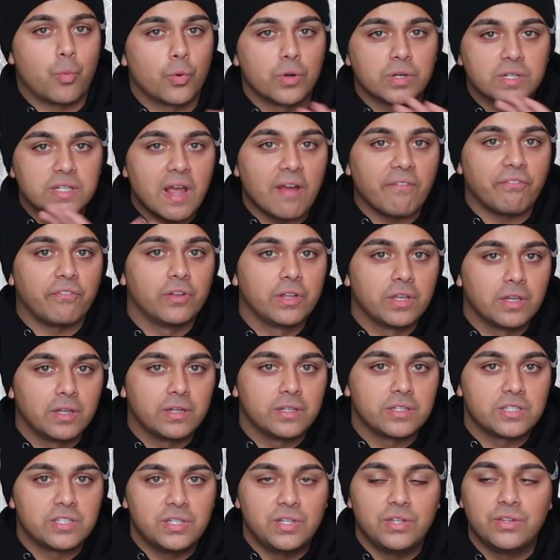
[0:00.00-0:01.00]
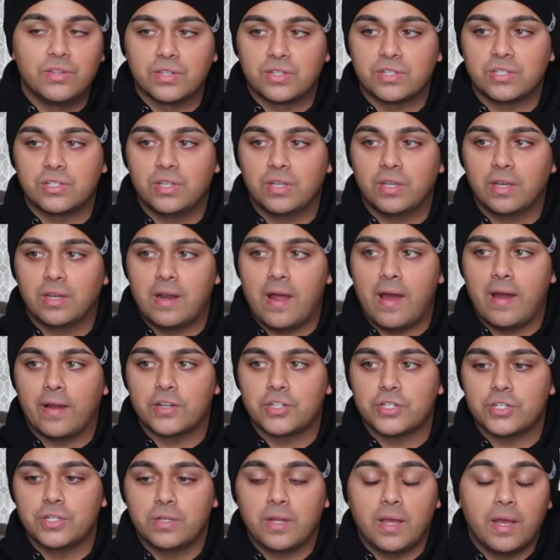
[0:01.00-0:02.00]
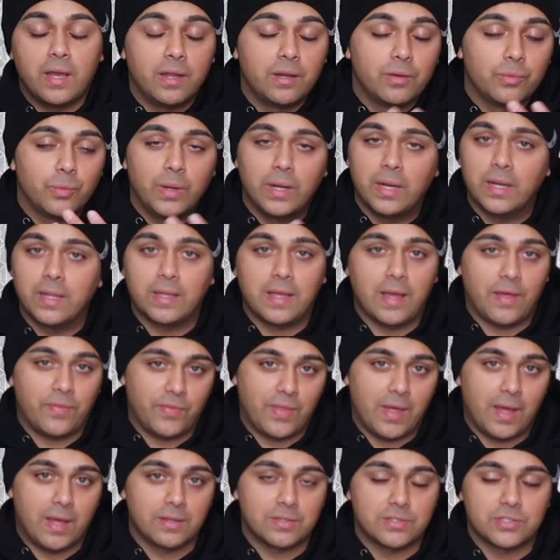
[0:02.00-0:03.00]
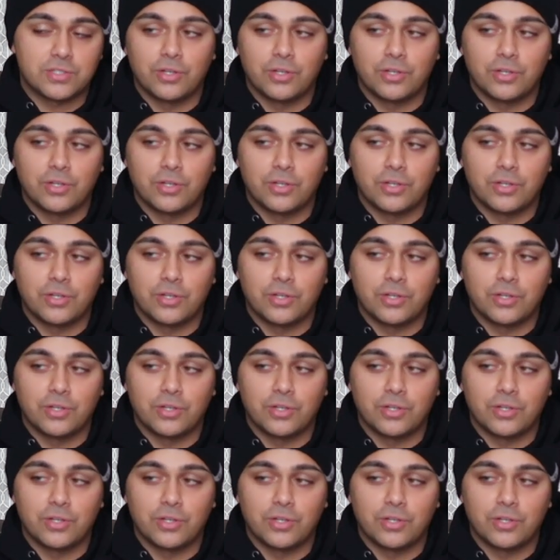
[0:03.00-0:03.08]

We're definitely going to see this thing in action, and we didn't get that.